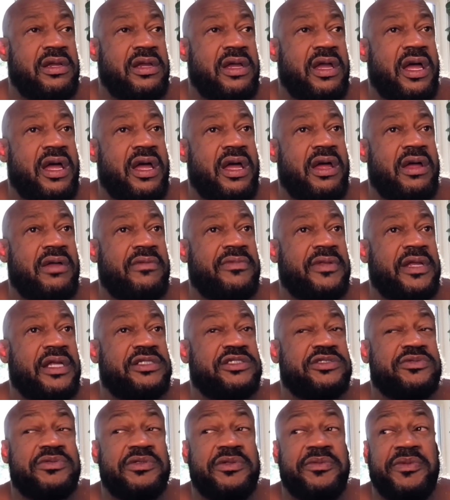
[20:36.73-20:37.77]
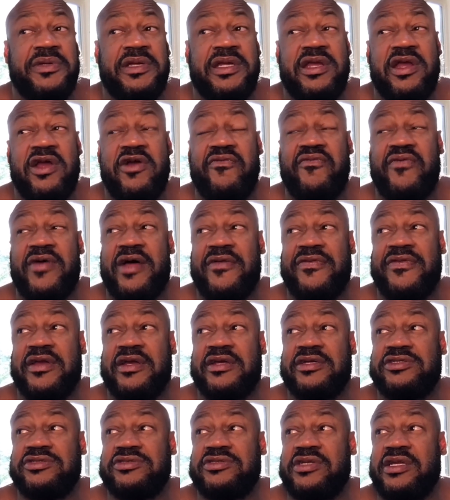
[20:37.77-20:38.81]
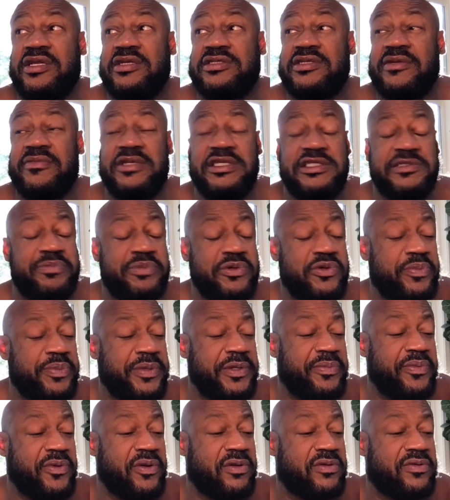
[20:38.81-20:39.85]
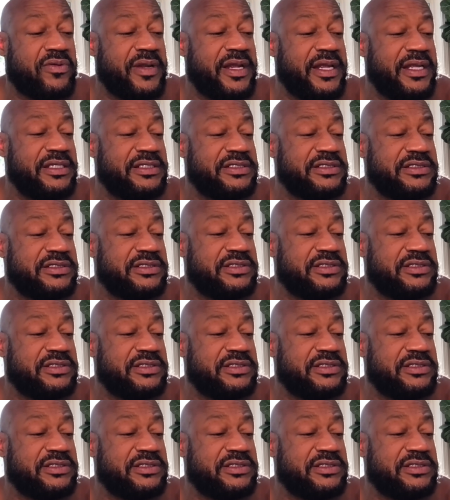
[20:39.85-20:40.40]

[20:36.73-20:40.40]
I just want to be careful out there because, you know, some of these boot people are crazy.